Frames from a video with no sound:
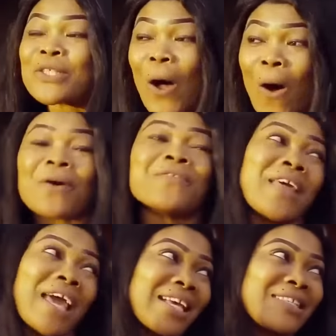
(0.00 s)
all
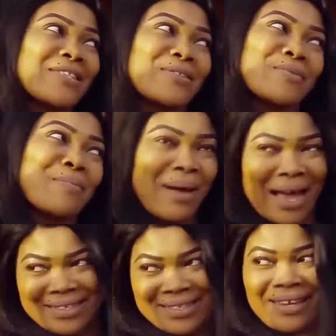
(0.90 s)
thanks to
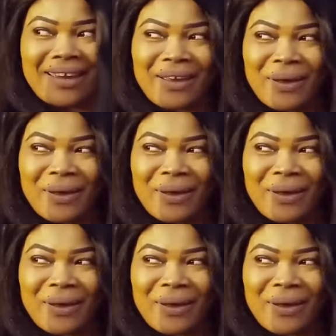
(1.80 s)
Max here.